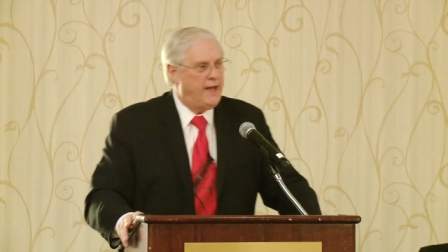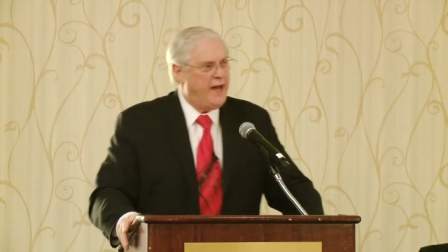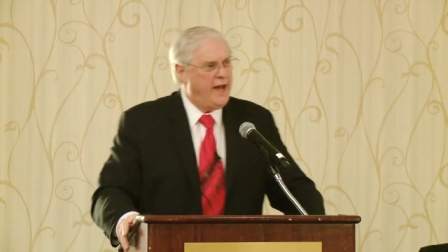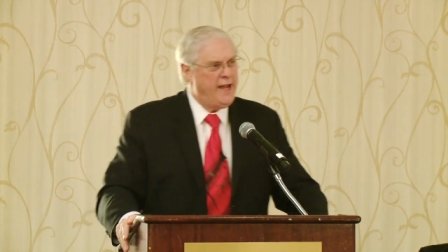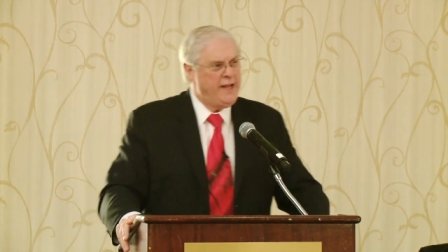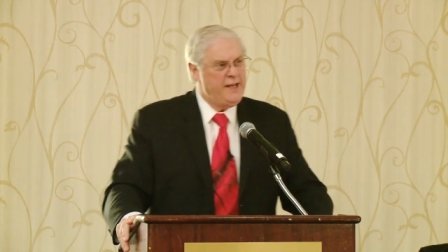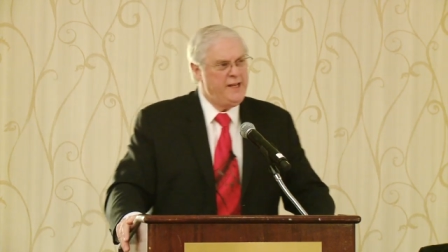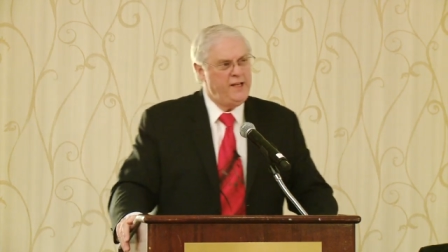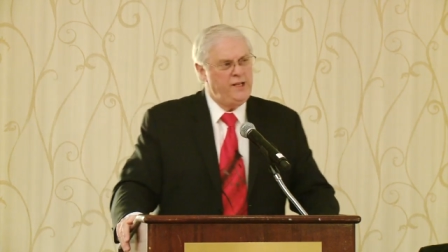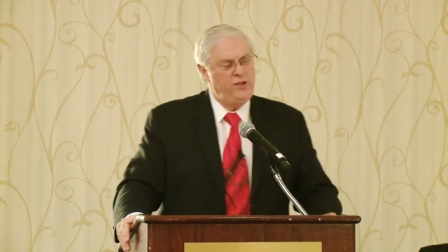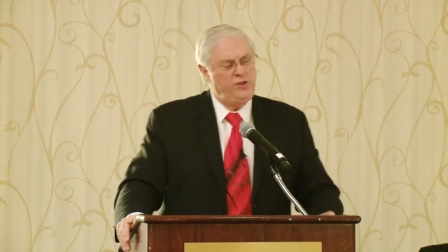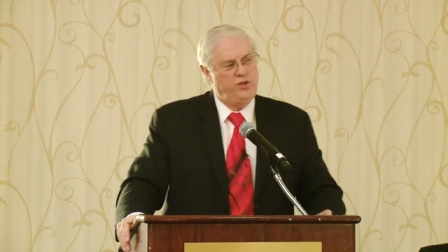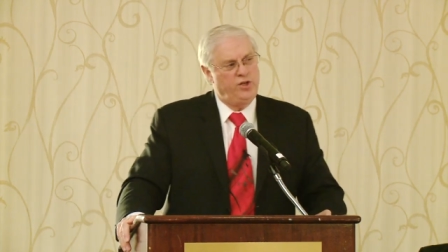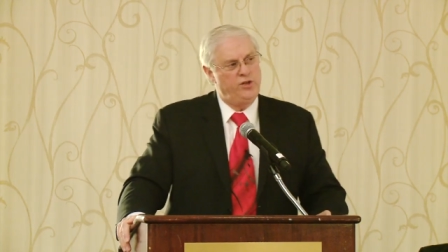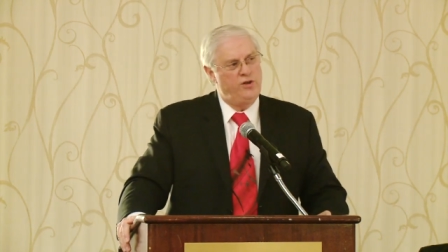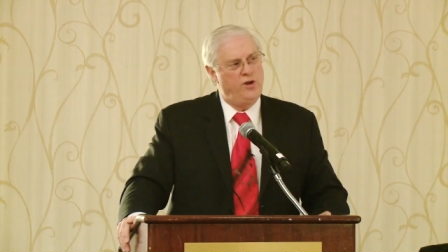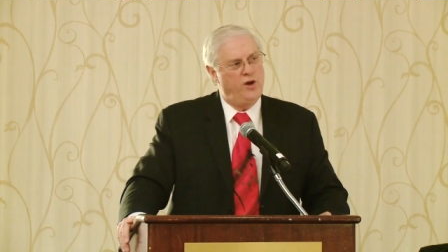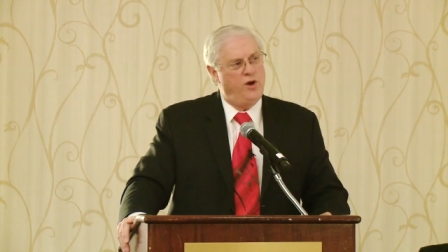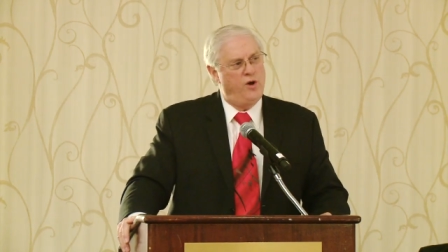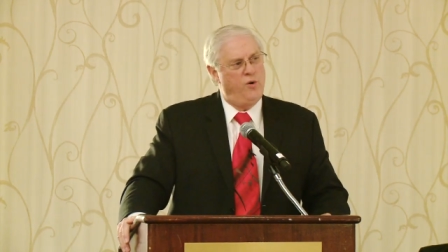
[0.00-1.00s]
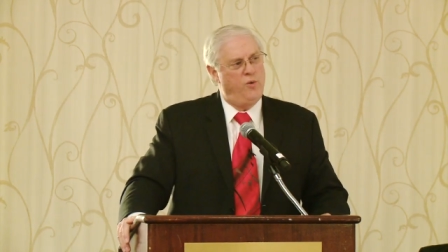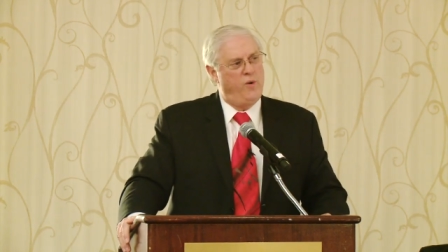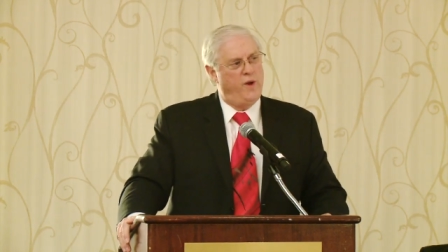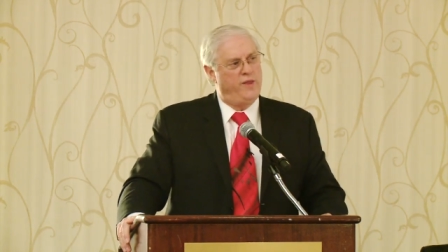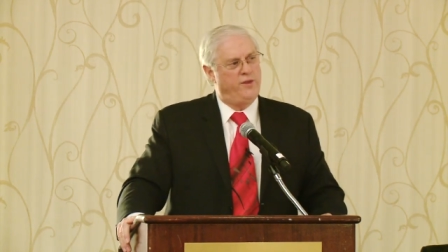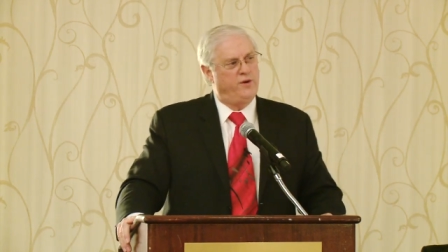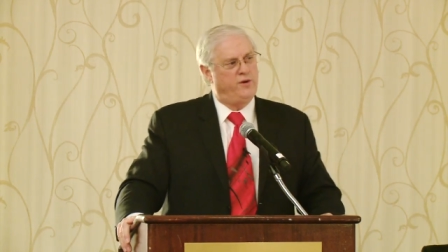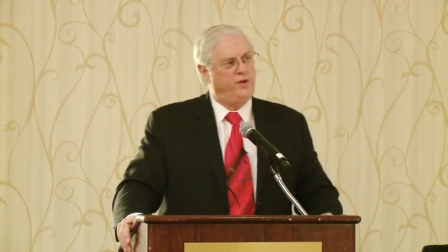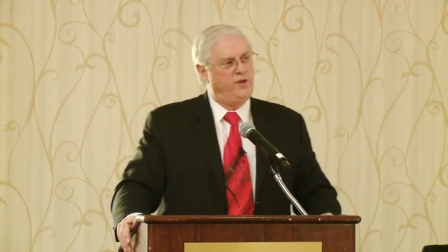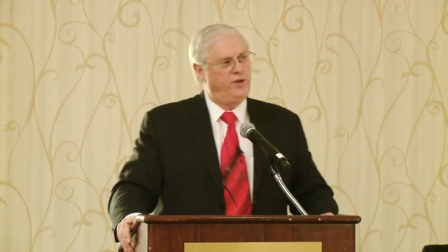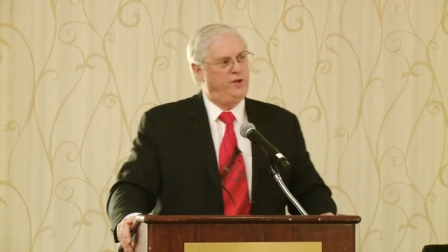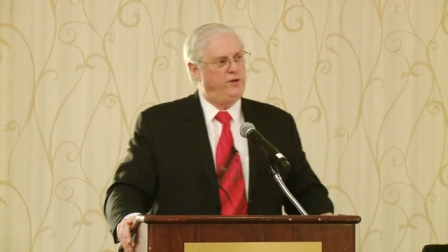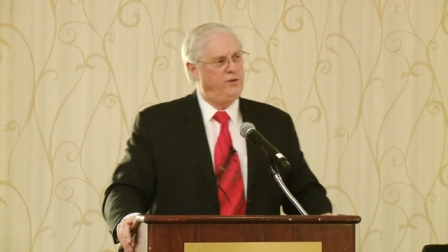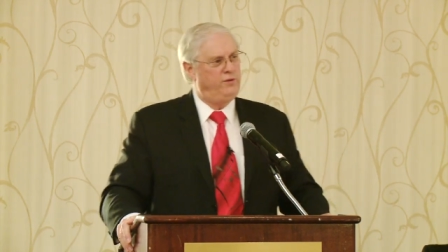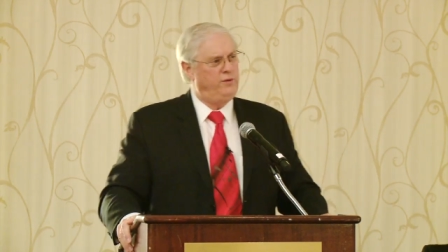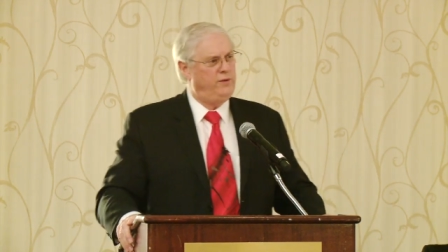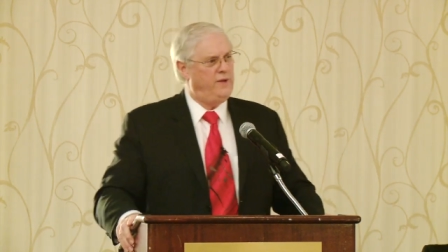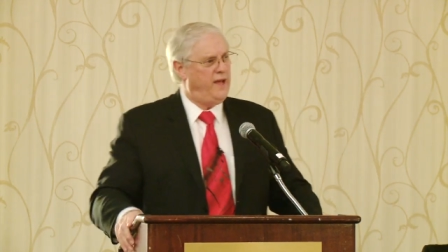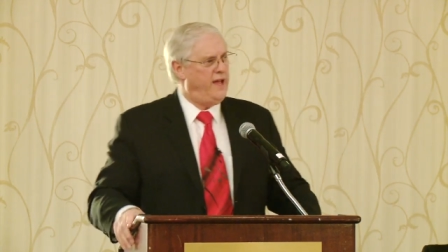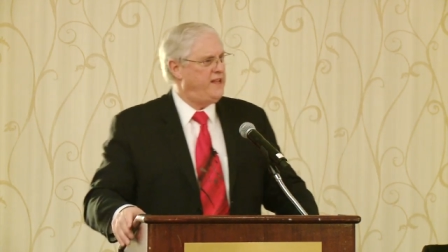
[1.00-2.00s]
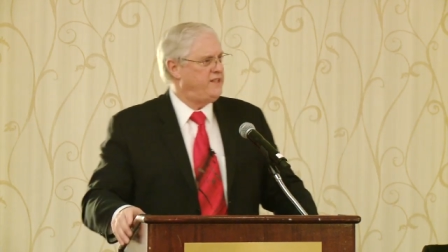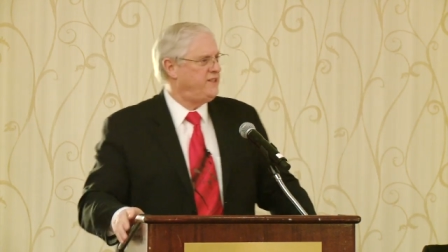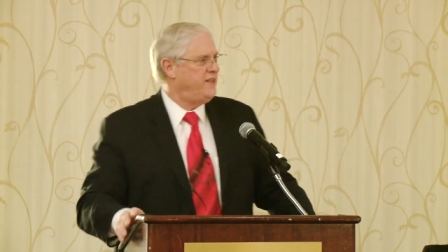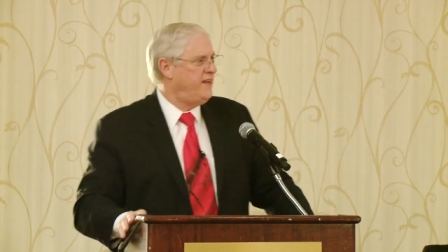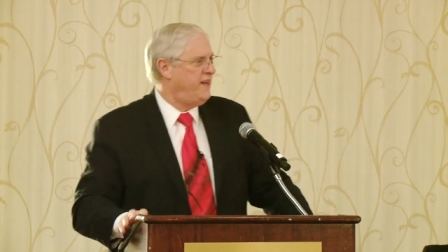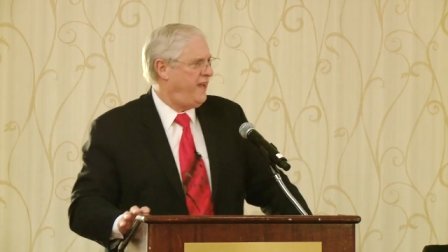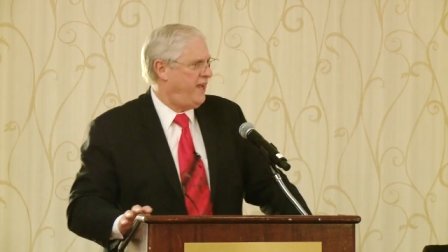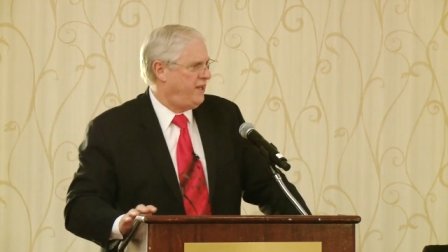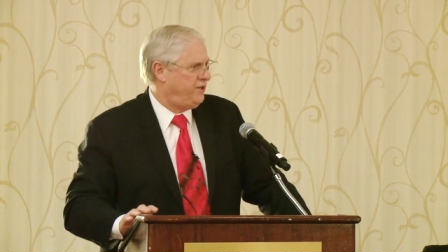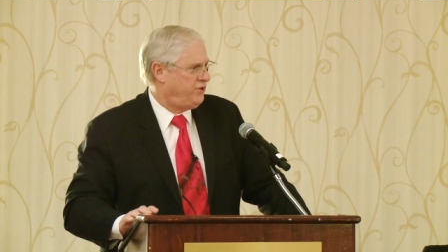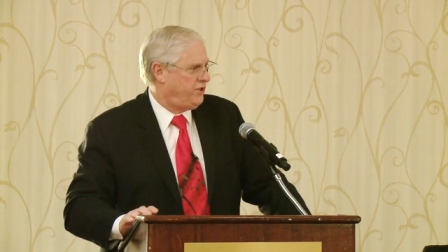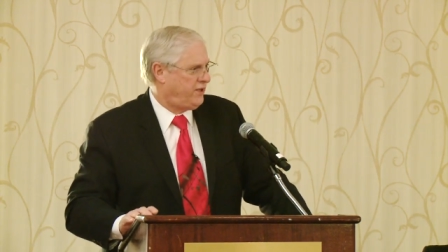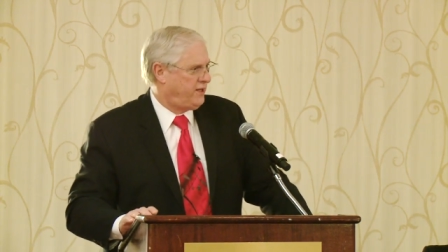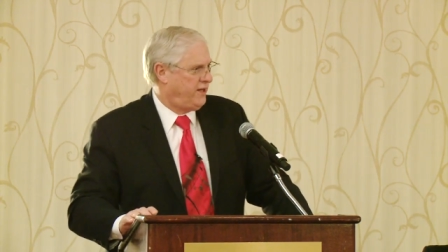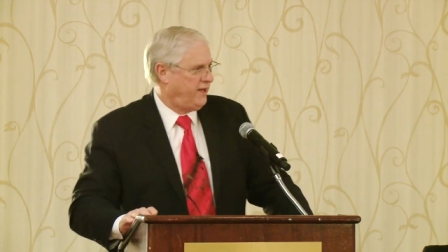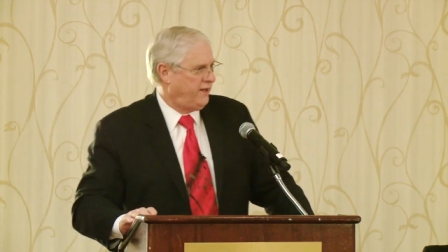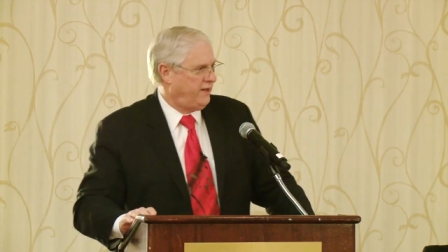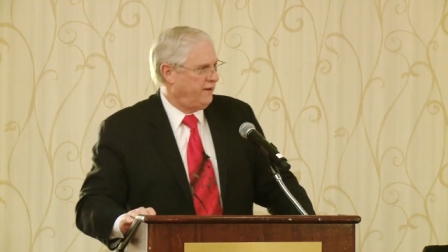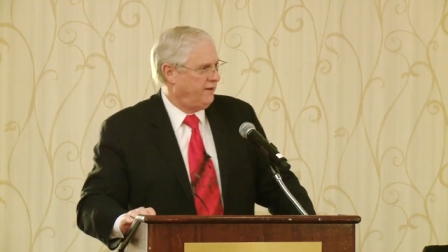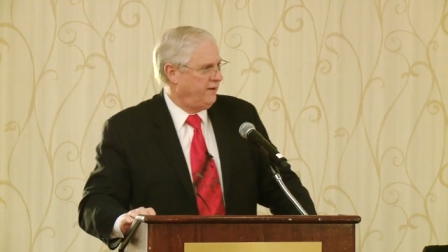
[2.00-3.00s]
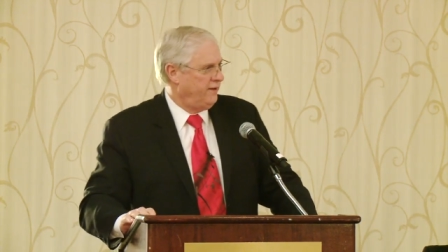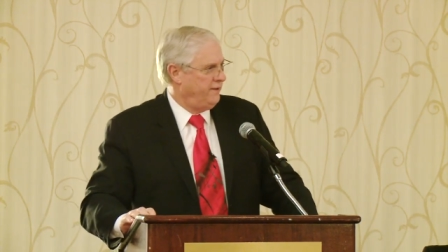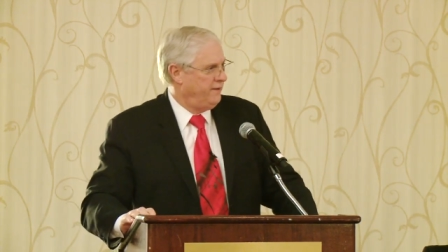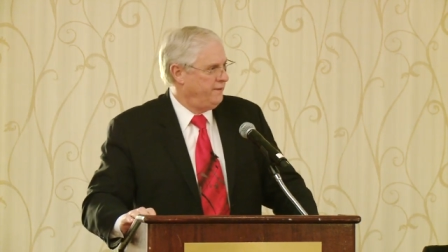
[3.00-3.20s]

I need to know whether you, as an educator,